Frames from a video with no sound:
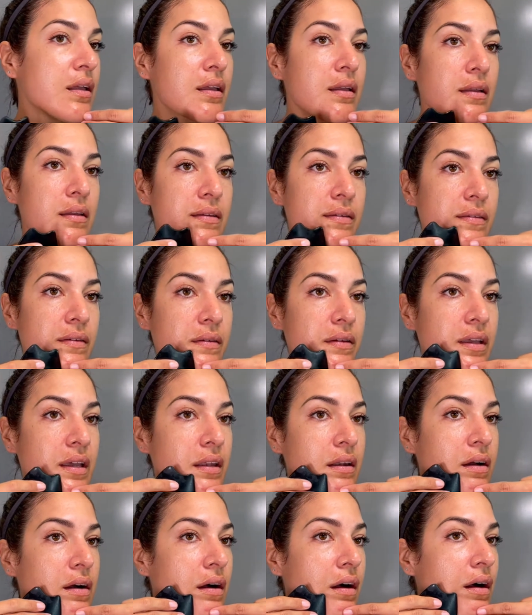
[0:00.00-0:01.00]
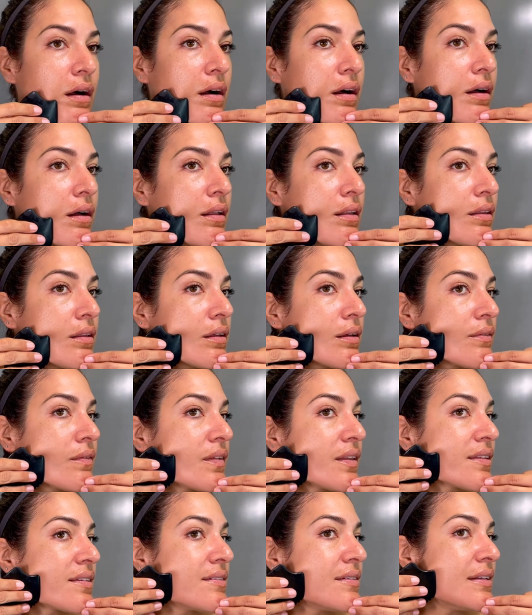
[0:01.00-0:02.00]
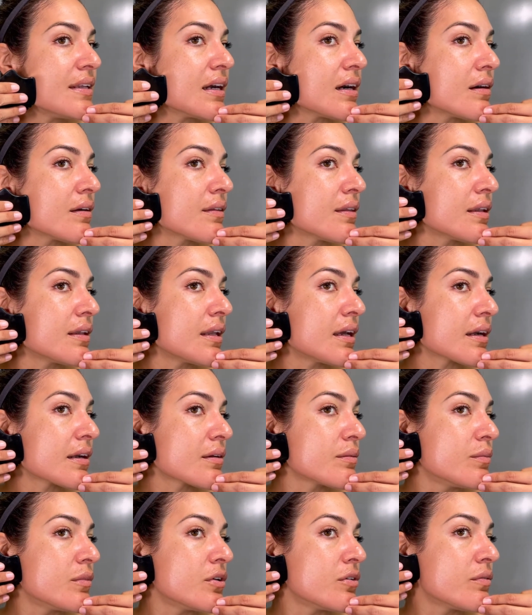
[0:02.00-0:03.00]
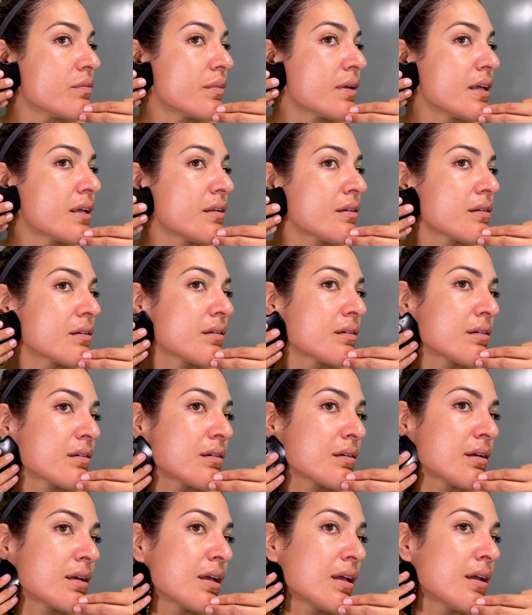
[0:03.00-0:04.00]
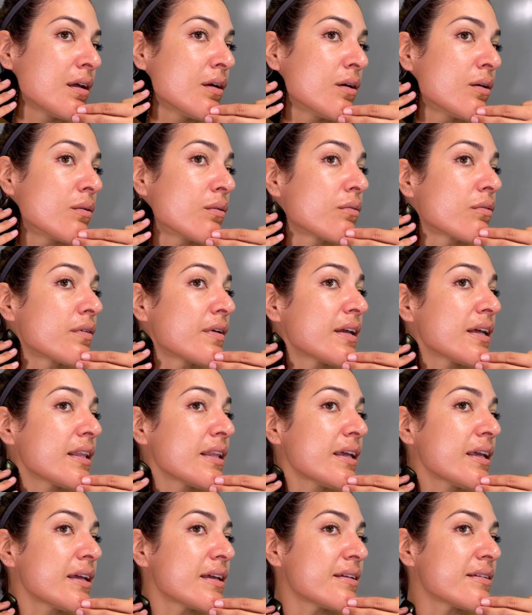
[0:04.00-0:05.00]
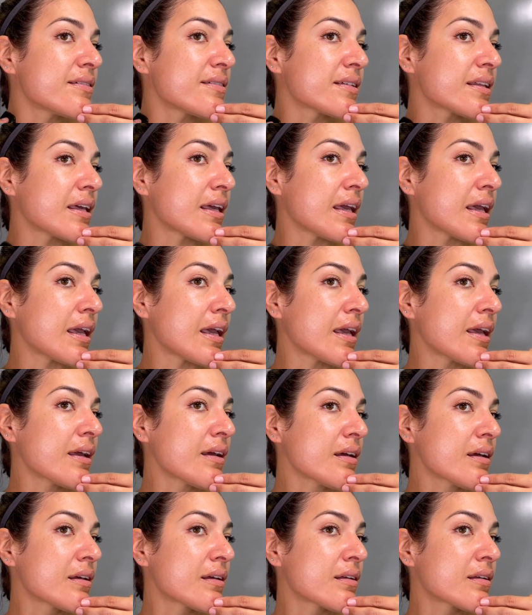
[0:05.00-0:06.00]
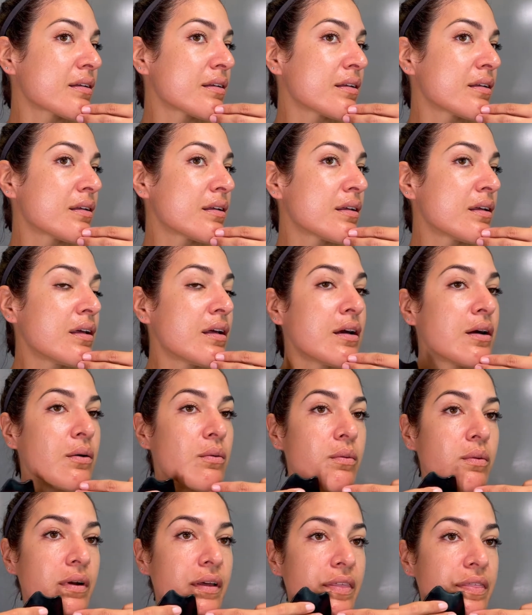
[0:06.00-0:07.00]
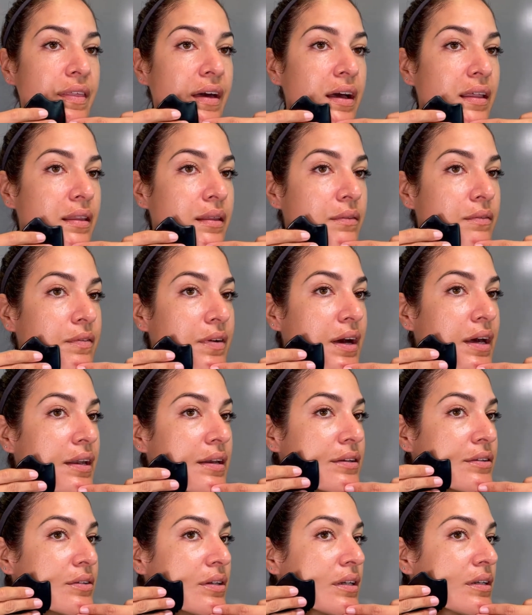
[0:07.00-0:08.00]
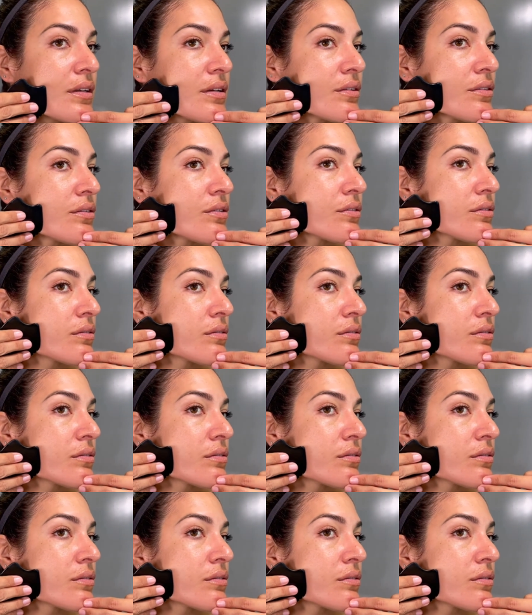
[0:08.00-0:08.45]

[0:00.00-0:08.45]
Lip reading: So again, all of this down the neck movement really is key with that lymphatic drainage.